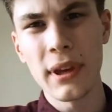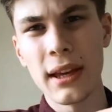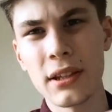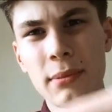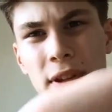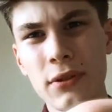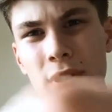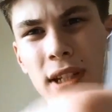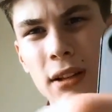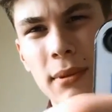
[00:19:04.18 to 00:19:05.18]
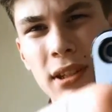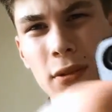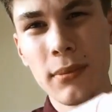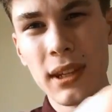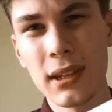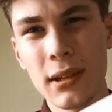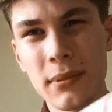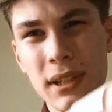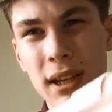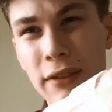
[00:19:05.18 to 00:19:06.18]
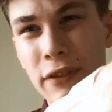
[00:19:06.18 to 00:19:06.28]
Yeah, just make sure you tell me. Don't be upset